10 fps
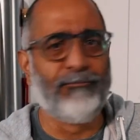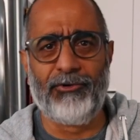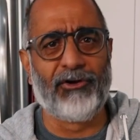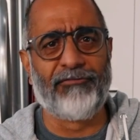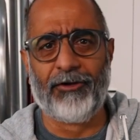
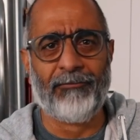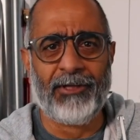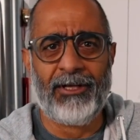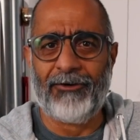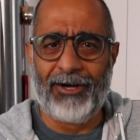beautiful,
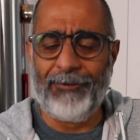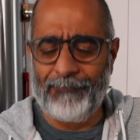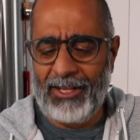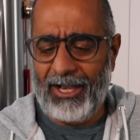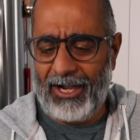right?
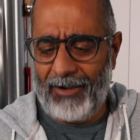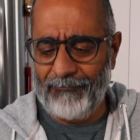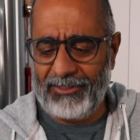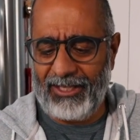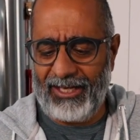
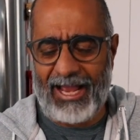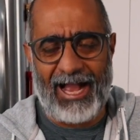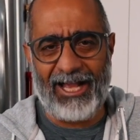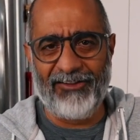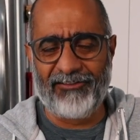
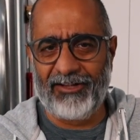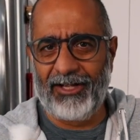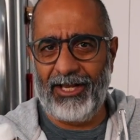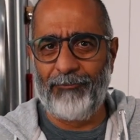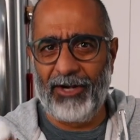
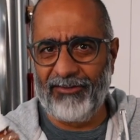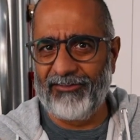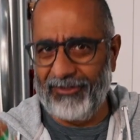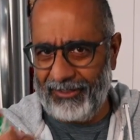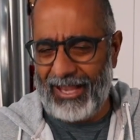It brings
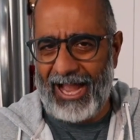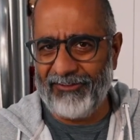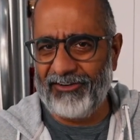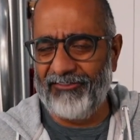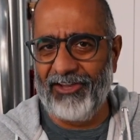the
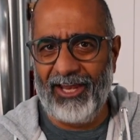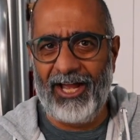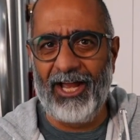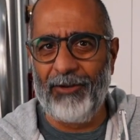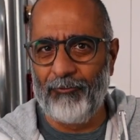acid of the
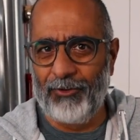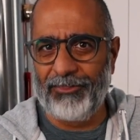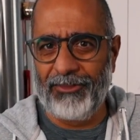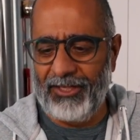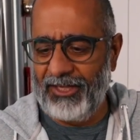lime
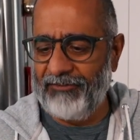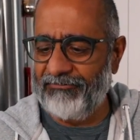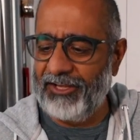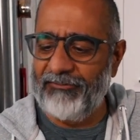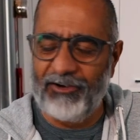with the
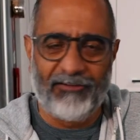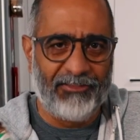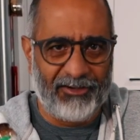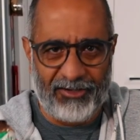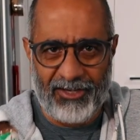flavor of
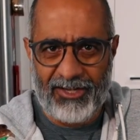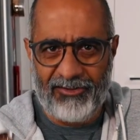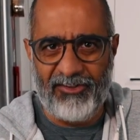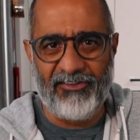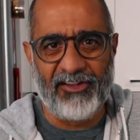the
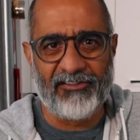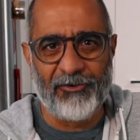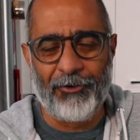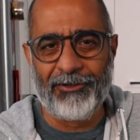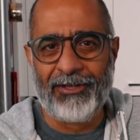seasoning
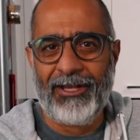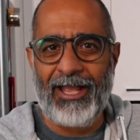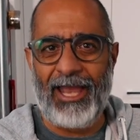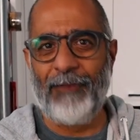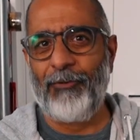salt,
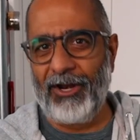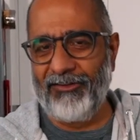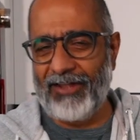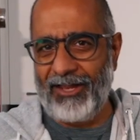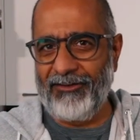and it
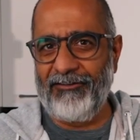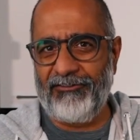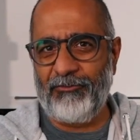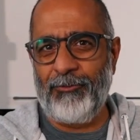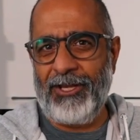brings that
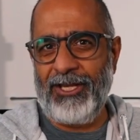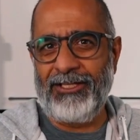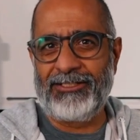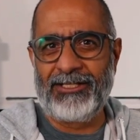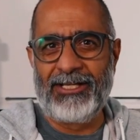
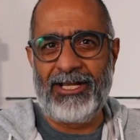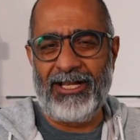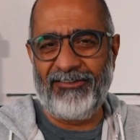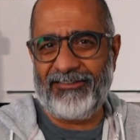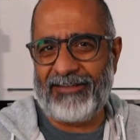sweet,
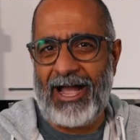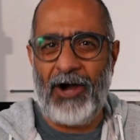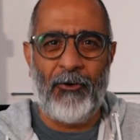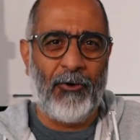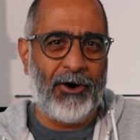
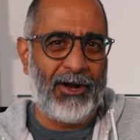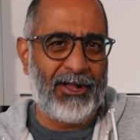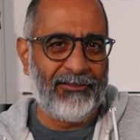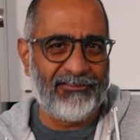sour, and